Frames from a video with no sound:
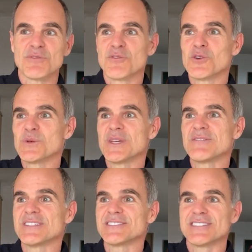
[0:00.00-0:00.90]
before you
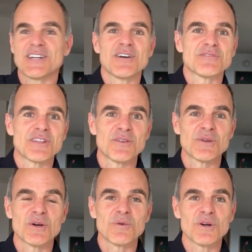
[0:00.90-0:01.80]
even set off into the
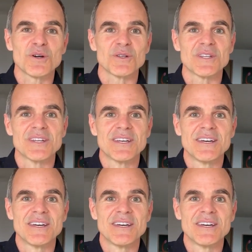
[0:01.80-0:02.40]
real world.